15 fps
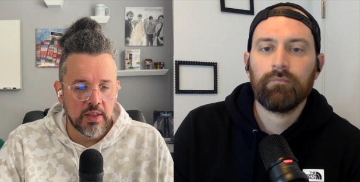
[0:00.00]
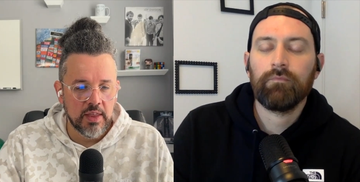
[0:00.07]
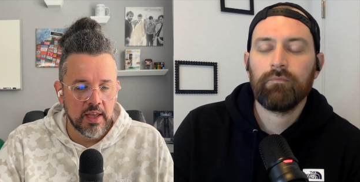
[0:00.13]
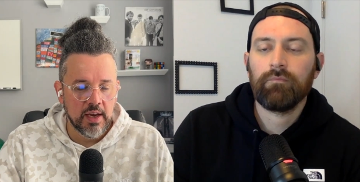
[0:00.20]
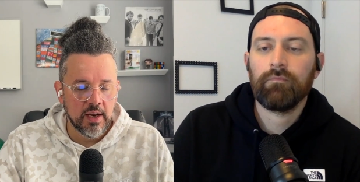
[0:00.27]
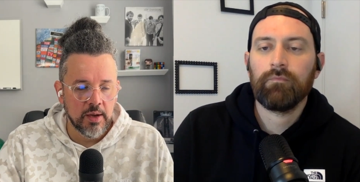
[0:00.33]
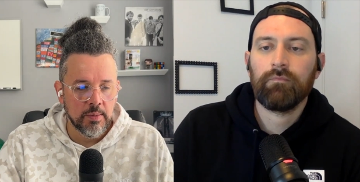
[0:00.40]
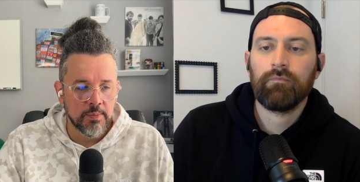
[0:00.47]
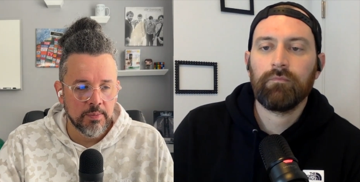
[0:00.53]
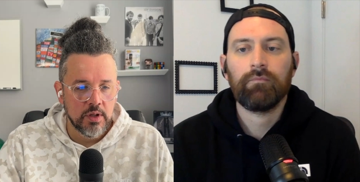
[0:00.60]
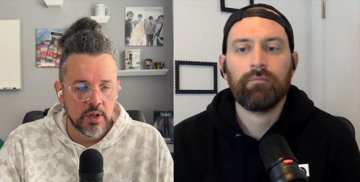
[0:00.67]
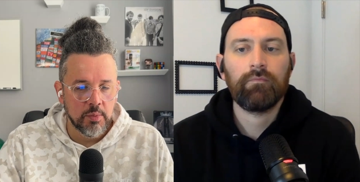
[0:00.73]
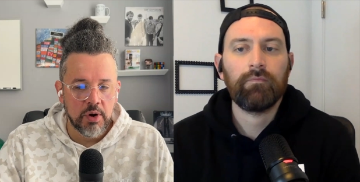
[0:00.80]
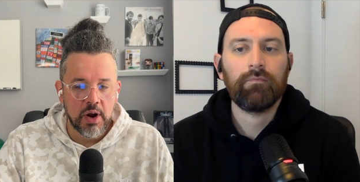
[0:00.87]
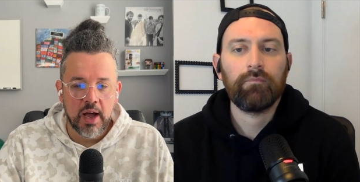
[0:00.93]
Speaker 1: that um, the
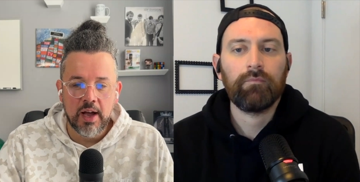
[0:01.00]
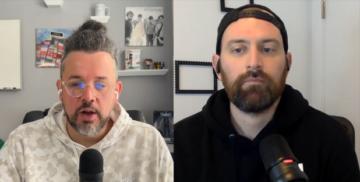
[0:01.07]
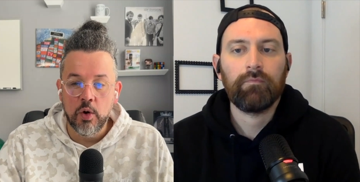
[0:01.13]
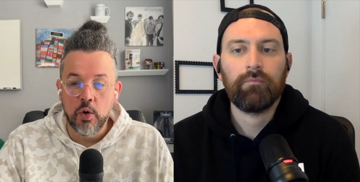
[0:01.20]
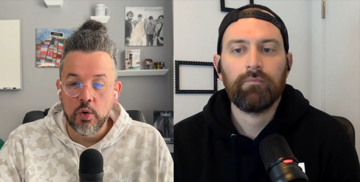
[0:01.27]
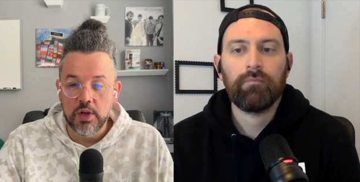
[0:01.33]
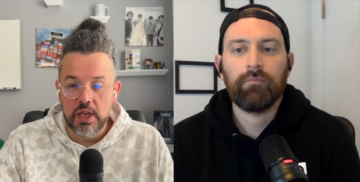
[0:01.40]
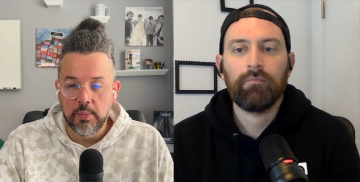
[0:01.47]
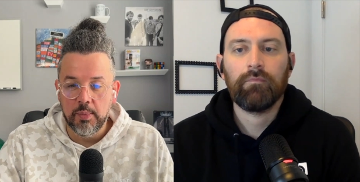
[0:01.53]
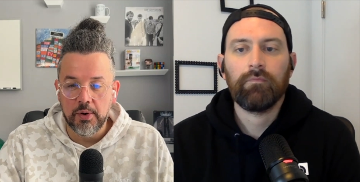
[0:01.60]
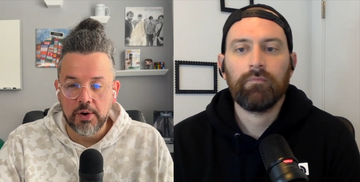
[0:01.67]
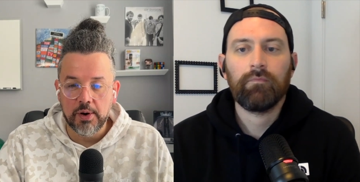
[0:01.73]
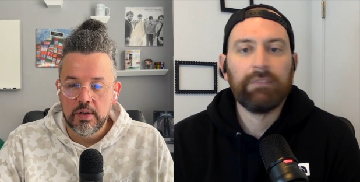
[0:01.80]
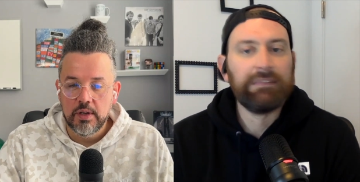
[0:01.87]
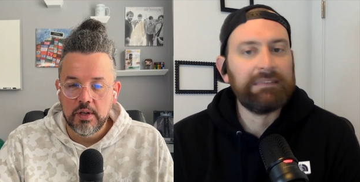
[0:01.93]
Praha
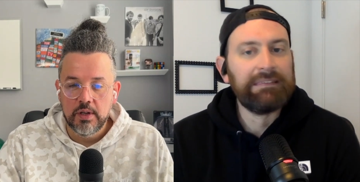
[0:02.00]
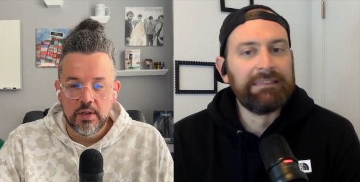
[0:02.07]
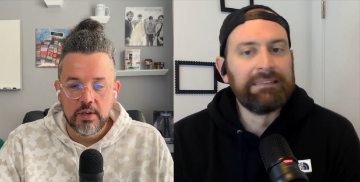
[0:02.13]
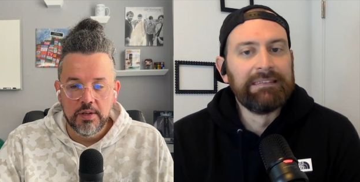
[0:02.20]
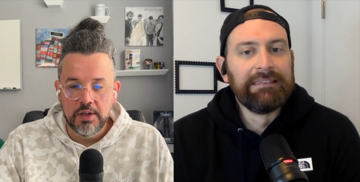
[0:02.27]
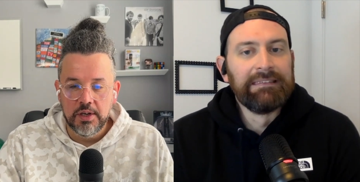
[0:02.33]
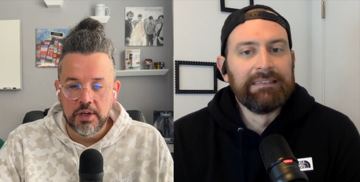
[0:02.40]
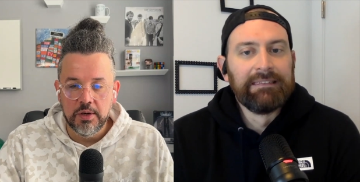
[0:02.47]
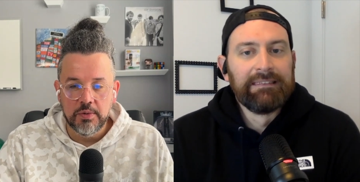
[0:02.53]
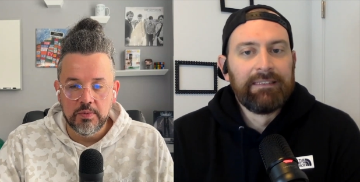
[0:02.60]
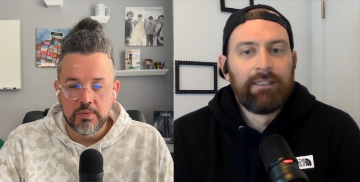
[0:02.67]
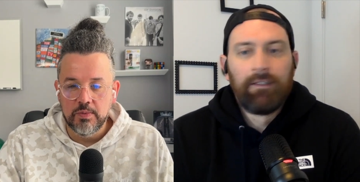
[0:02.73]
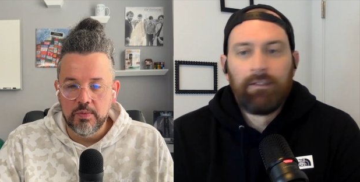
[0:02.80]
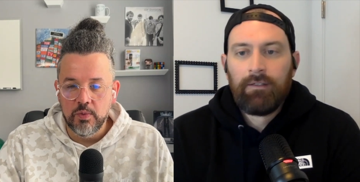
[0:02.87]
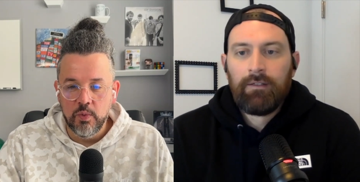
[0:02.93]
goalkeeper, you know,
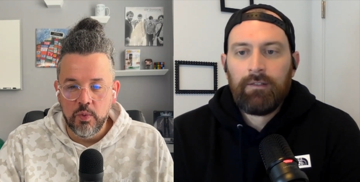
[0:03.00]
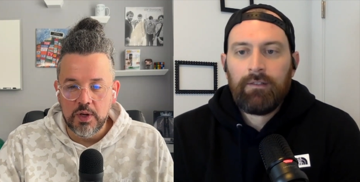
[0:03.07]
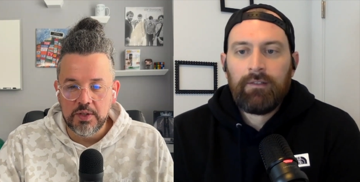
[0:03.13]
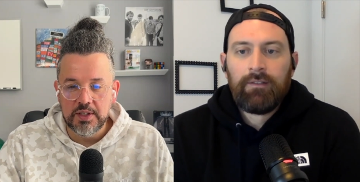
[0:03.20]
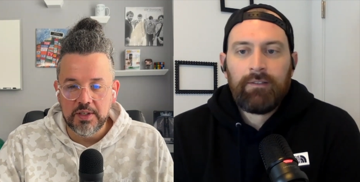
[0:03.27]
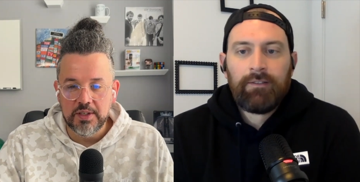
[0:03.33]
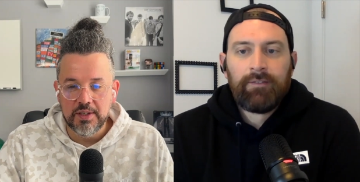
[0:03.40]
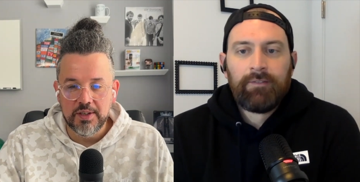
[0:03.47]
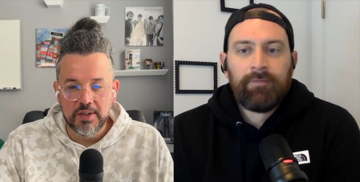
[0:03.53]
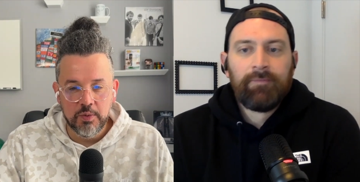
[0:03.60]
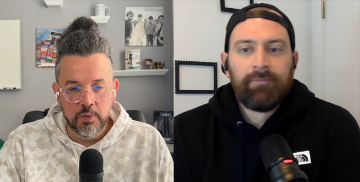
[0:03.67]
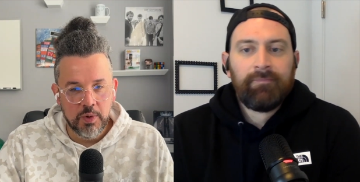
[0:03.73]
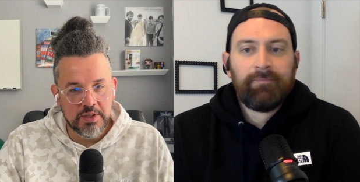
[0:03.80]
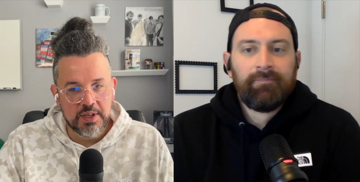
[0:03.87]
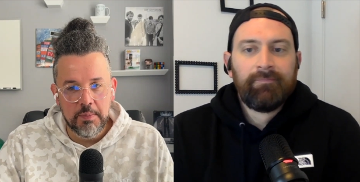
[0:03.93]
wasn't
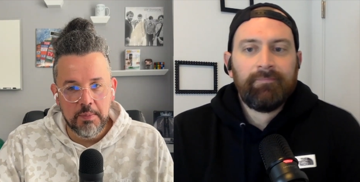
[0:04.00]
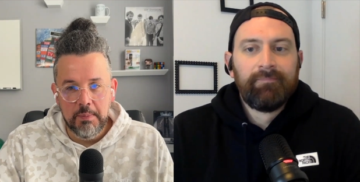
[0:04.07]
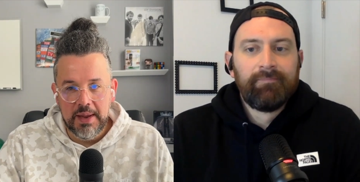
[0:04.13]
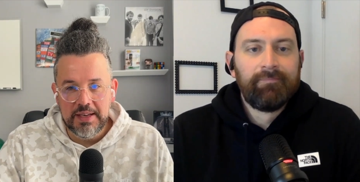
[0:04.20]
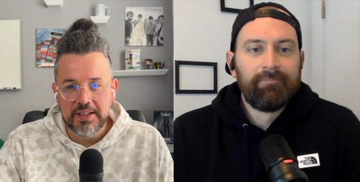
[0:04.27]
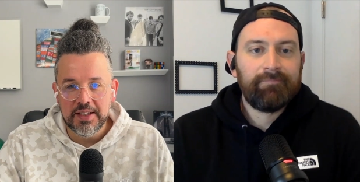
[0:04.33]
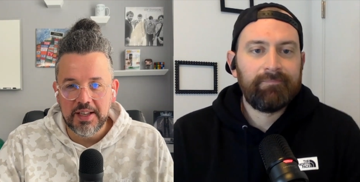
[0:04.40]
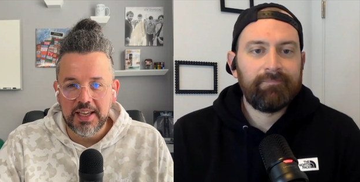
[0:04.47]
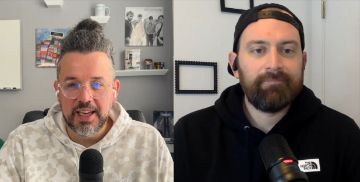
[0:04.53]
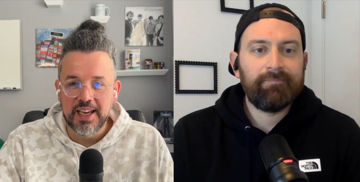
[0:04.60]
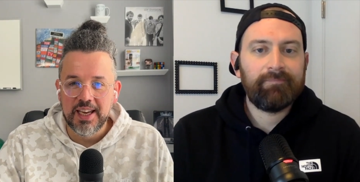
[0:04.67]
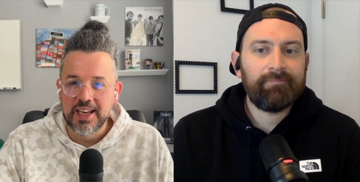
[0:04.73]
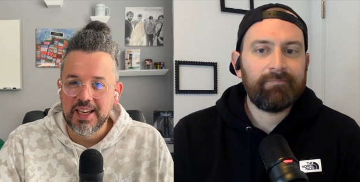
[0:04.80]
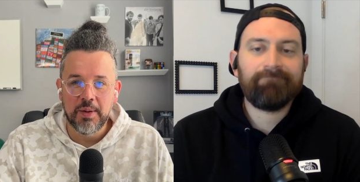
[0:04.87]
wasn't mentally.